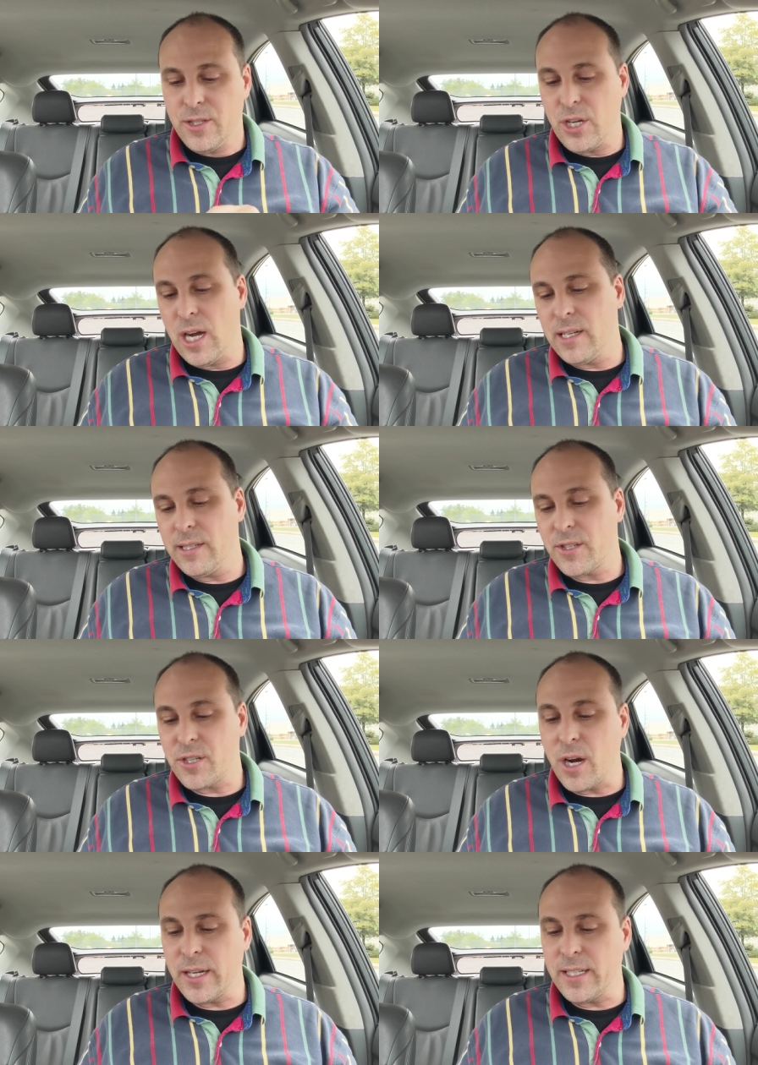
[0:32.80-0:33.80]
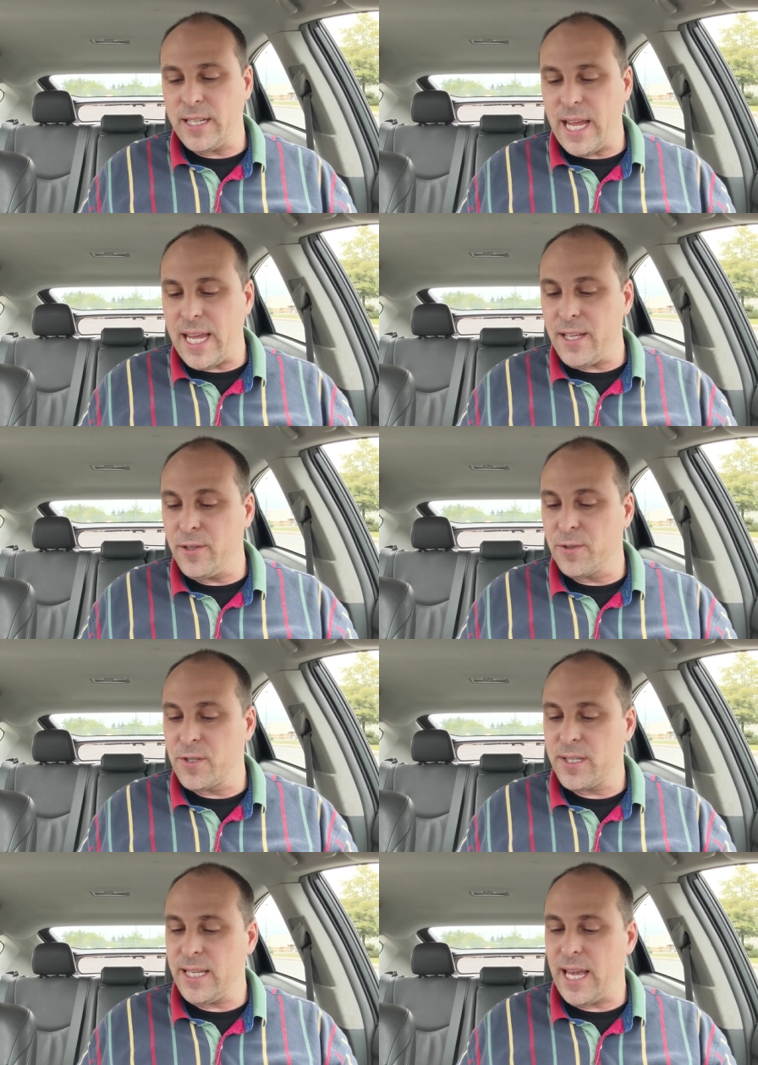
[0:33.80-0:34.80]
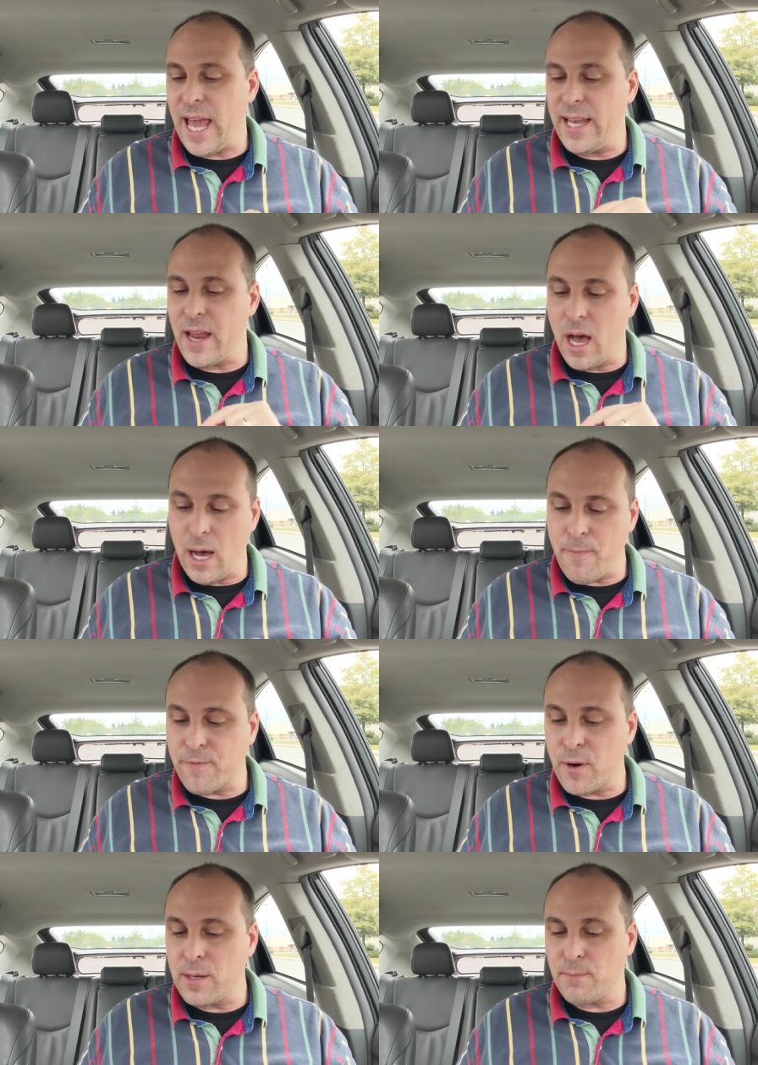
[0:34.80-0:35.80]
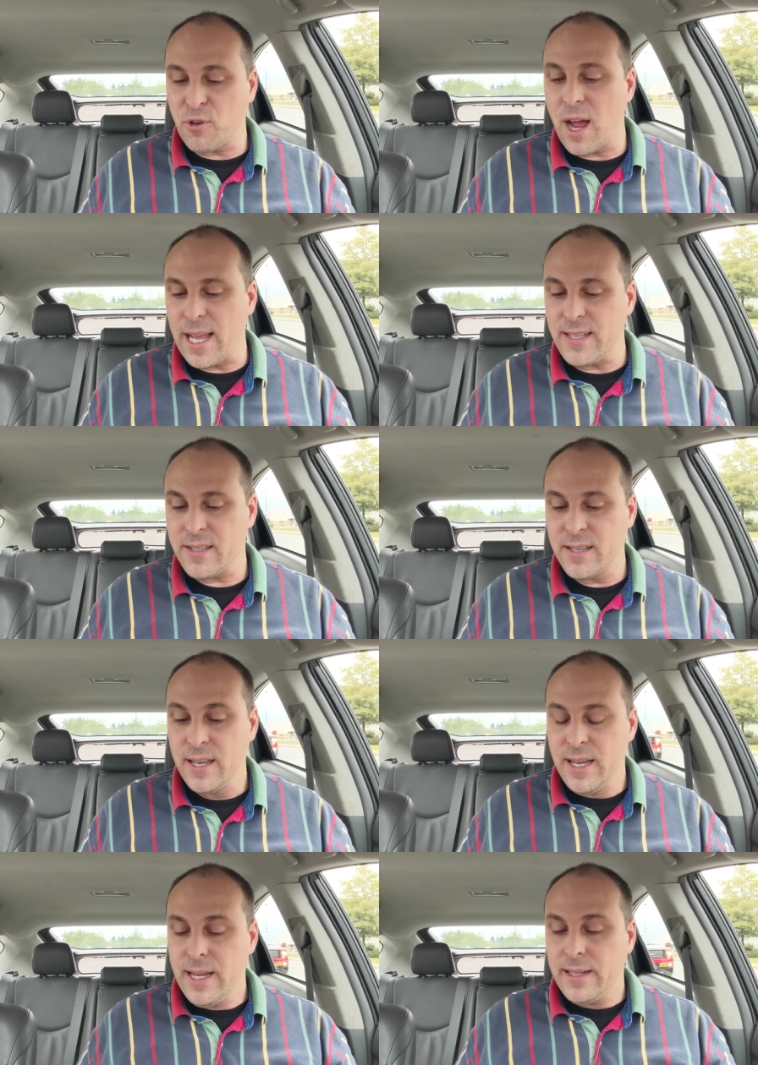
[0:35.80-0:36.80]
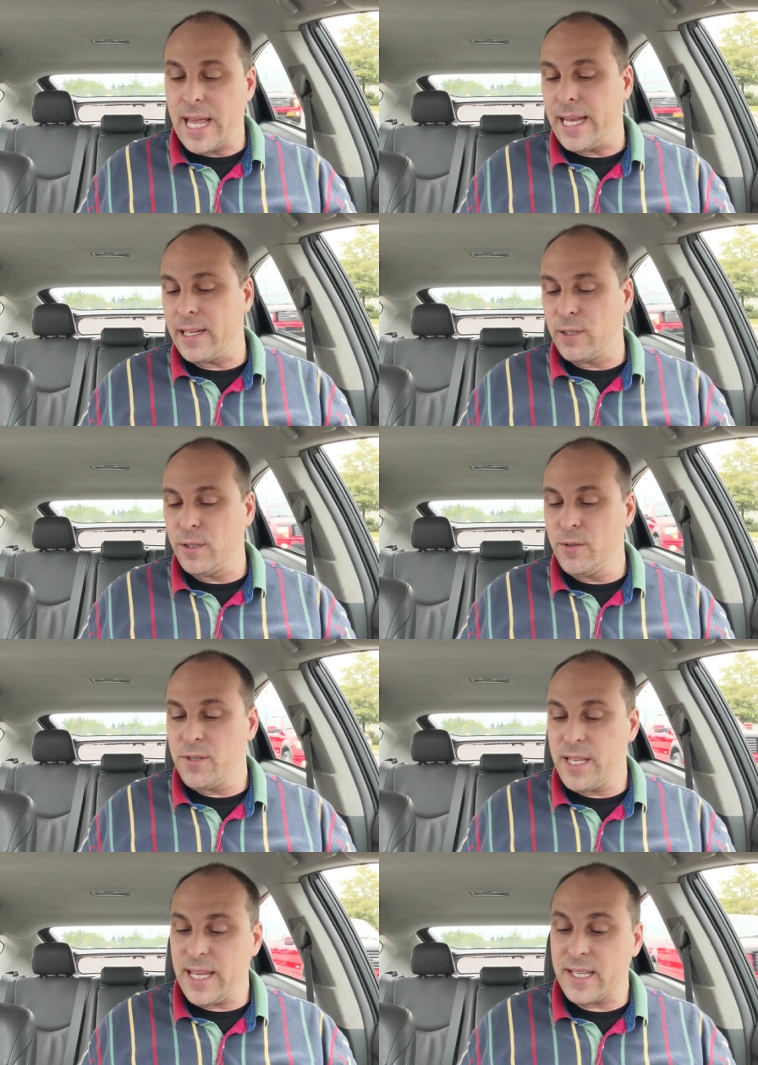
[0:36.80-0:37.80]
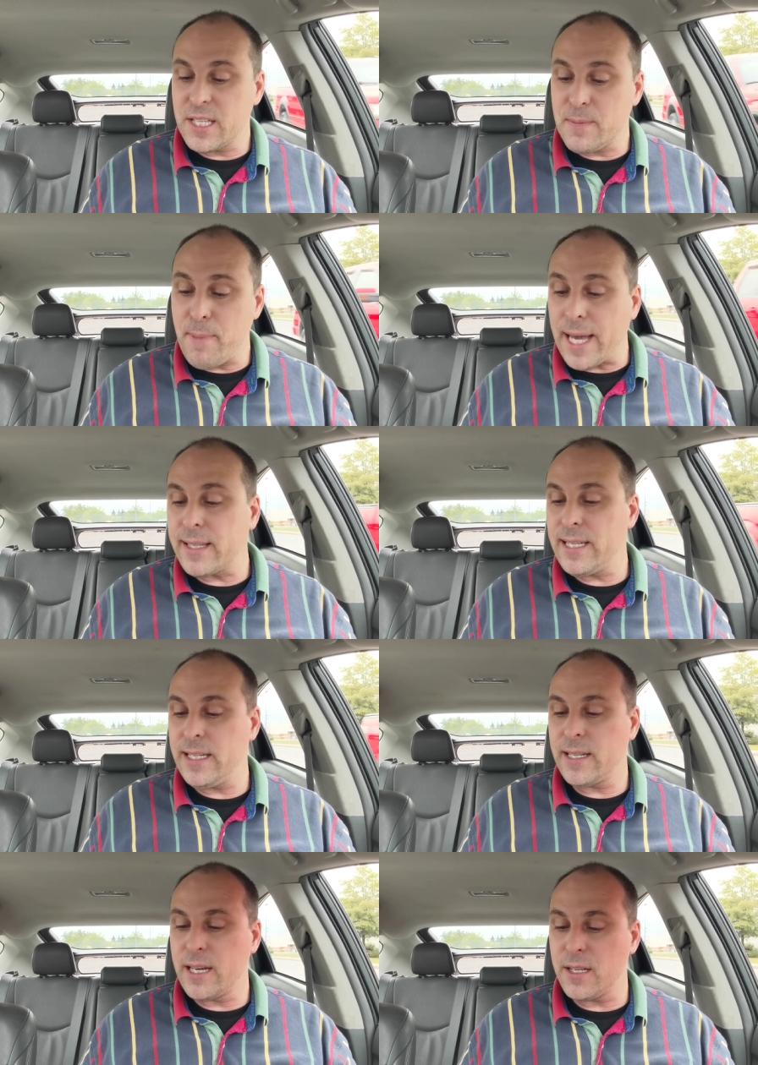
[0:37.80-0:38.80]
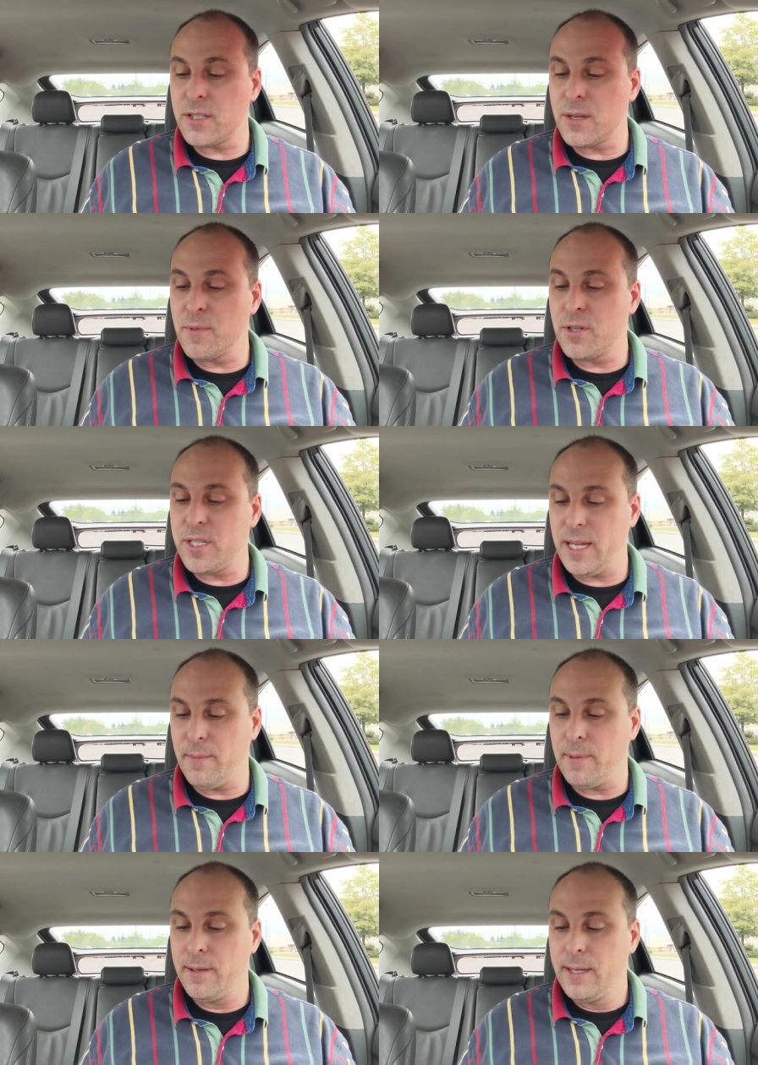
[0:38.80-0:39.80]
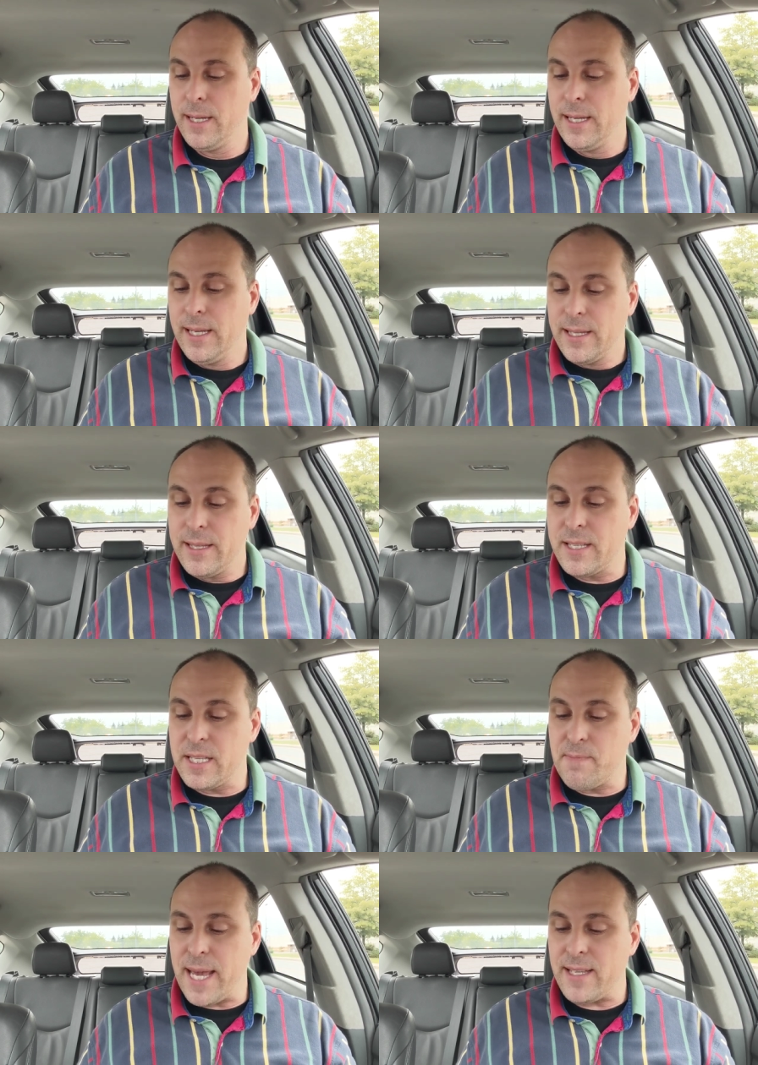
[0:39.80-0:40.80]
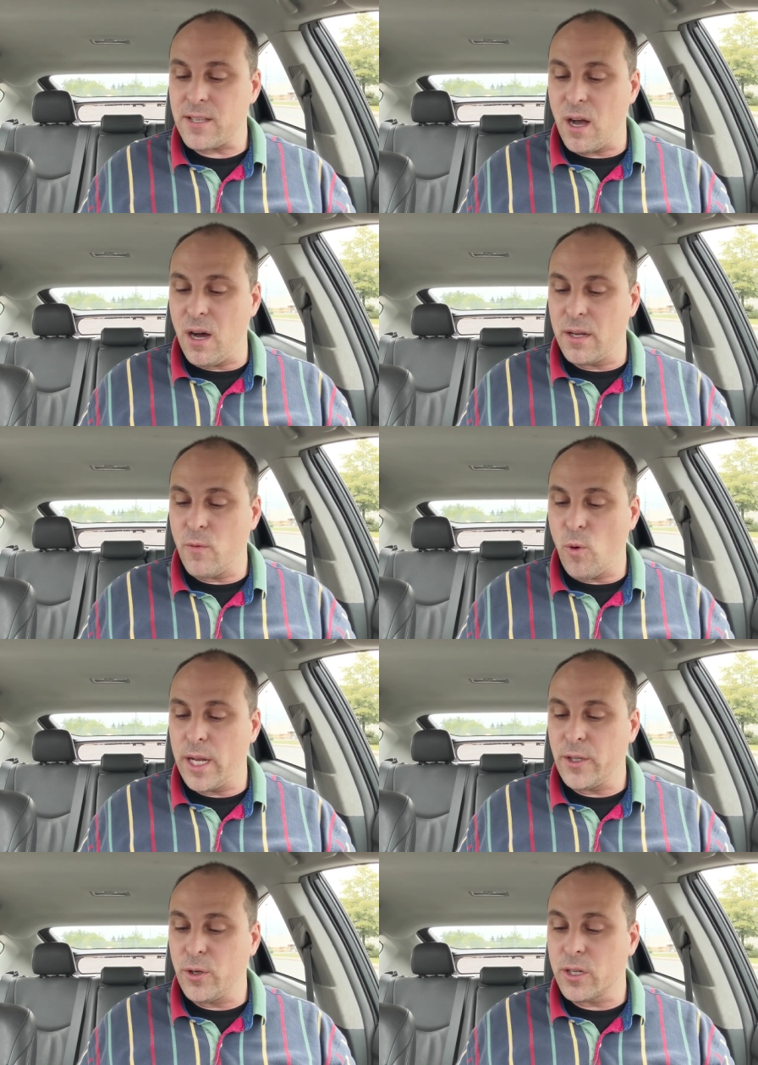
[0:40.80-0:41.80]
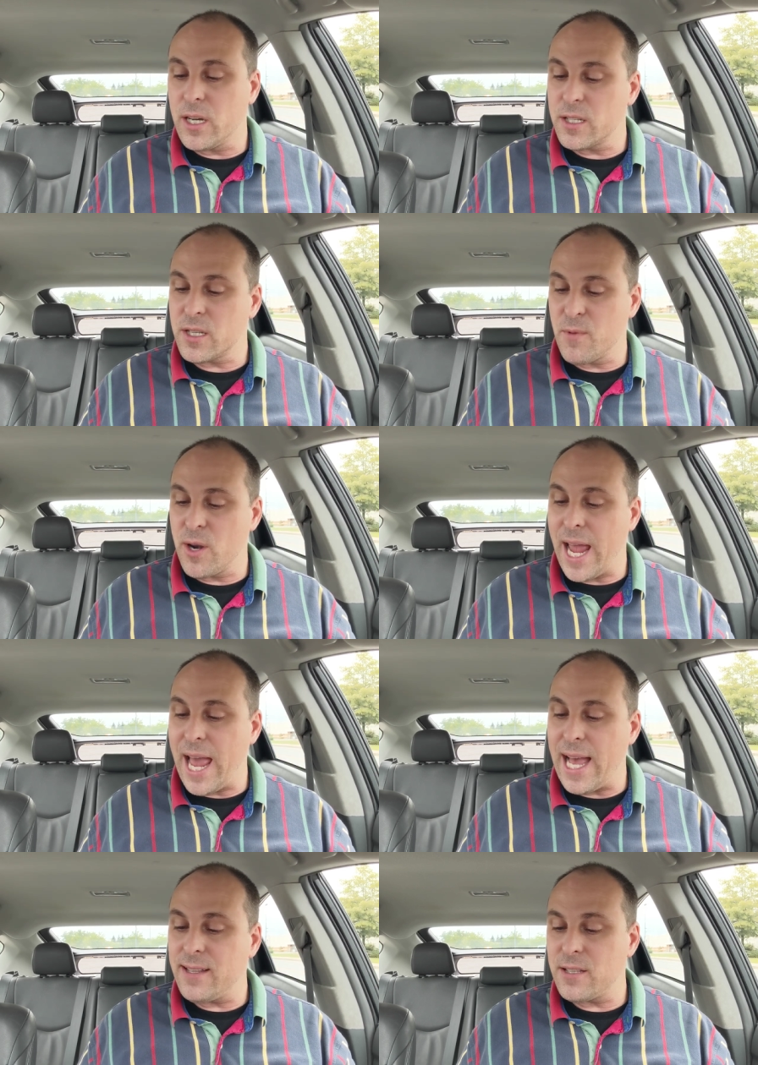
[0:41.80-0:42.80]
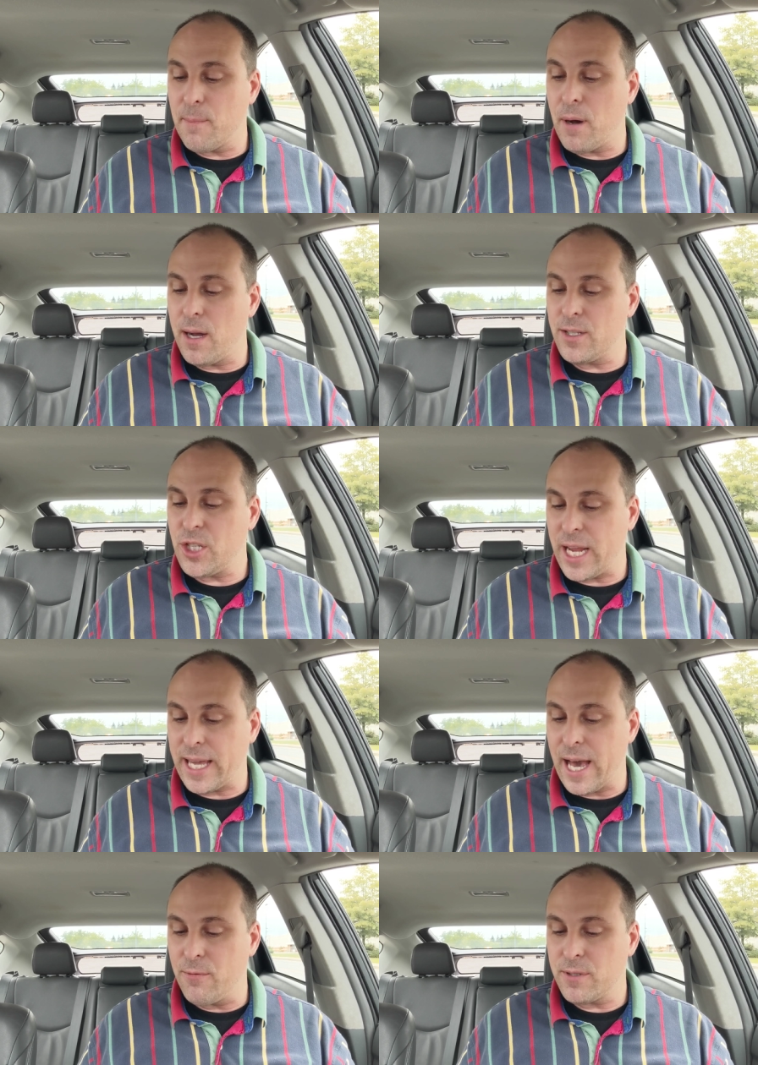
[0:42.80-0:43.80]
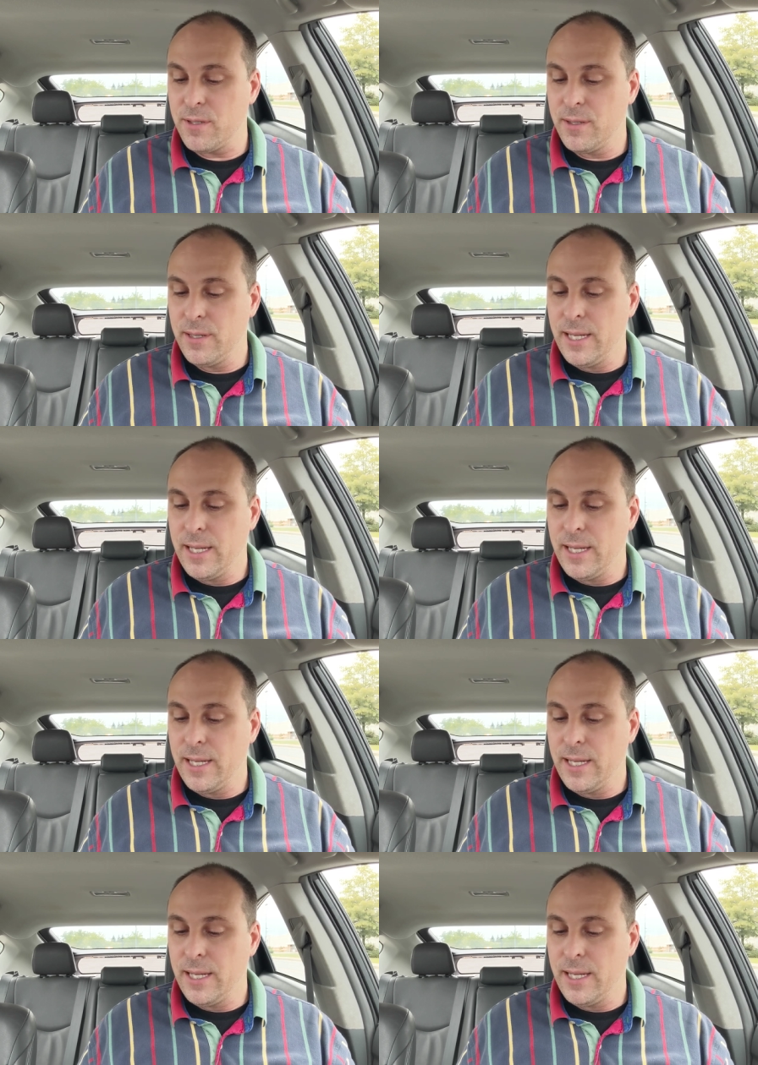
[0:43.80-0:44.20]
John, starting today, you'll see an upfront price that includes the expected customer tip. This is based on what your customer adds upon checkout.